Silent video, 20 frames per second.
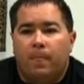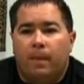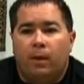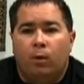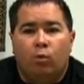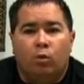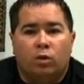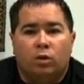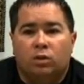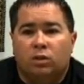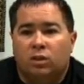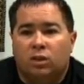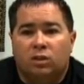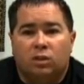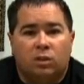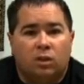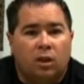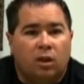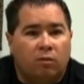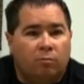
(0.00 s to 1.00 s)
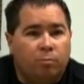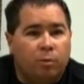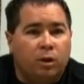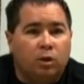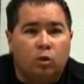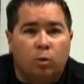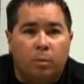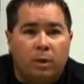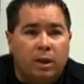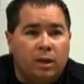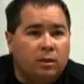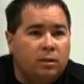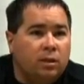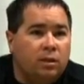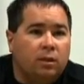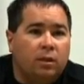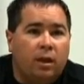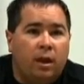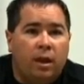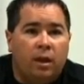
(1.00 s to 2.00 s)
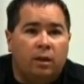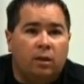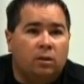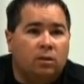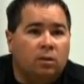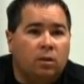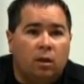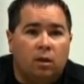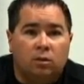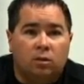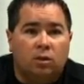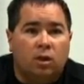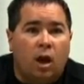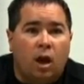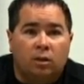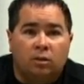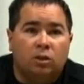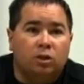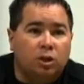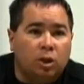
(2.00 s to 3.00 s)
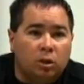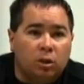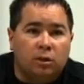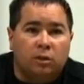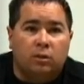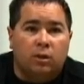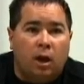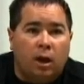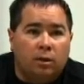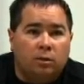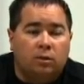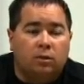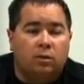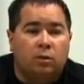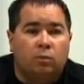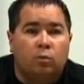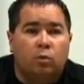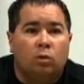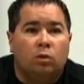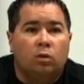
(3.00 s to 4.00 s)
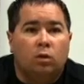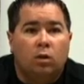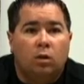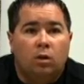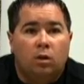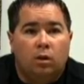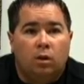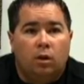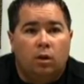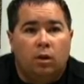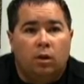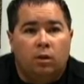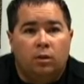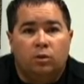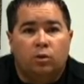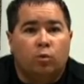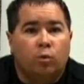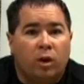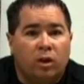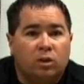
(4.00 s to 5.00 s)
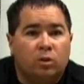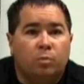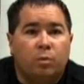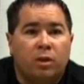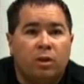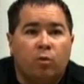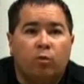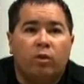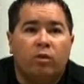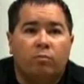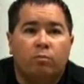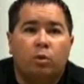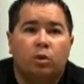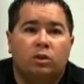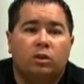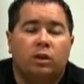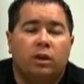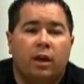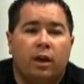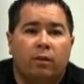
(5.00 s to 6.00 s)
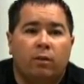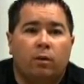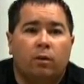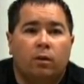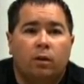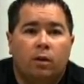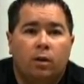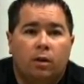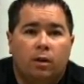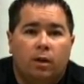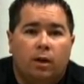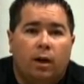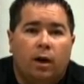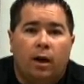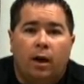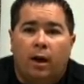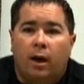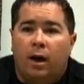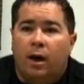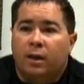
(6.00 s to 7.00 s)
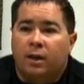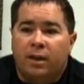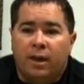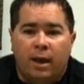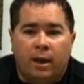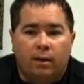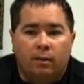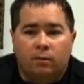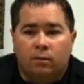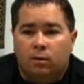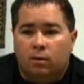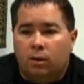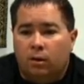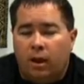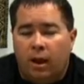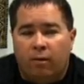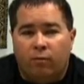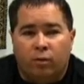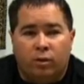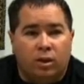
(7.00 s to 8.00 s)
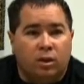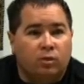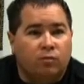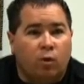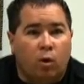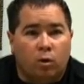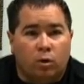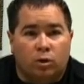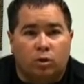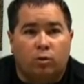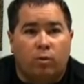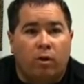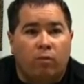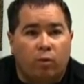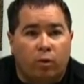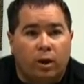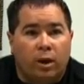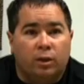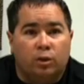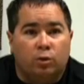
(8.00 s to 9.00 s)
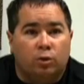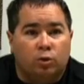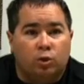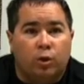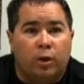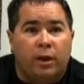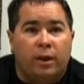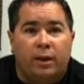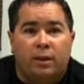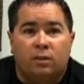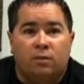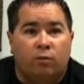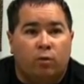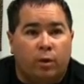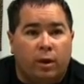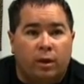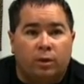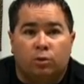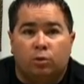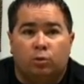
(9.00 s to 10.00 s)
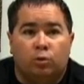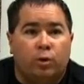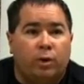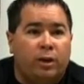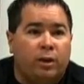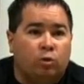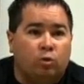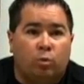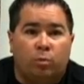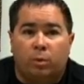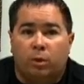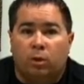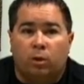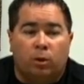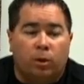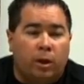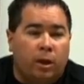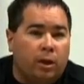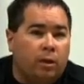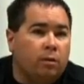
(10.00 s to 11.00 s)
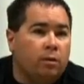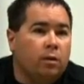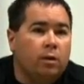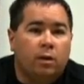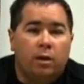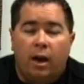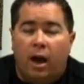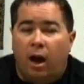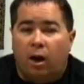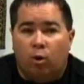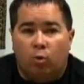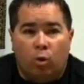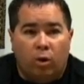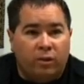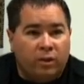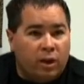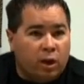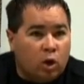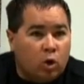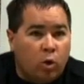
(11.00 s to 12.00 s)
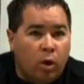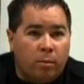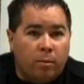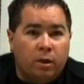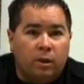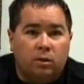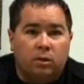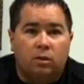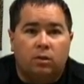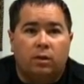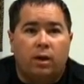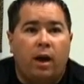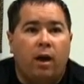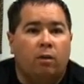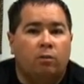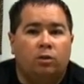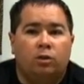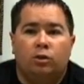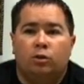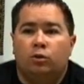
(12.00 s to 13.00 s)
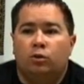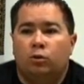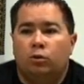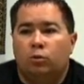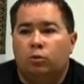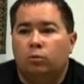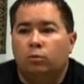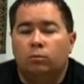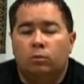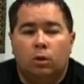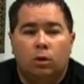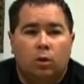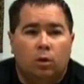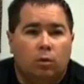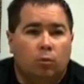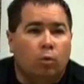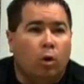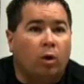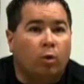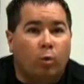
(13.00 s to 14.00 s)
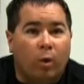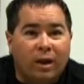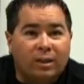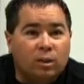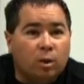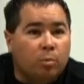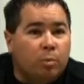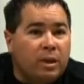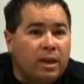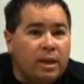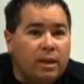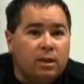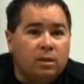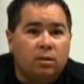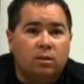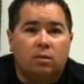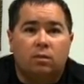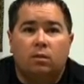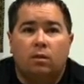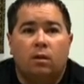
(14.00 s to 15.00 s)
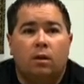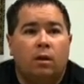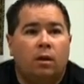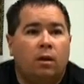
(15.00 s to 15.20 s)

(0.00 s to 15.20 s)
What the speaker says: It will consist of pinto beans and a sauce, a chili sauce that will is a recipe that we've put together. Again, everything's focused around vocational trainees. The vocational trainees will be learning how to run the equipment, how to run recipes,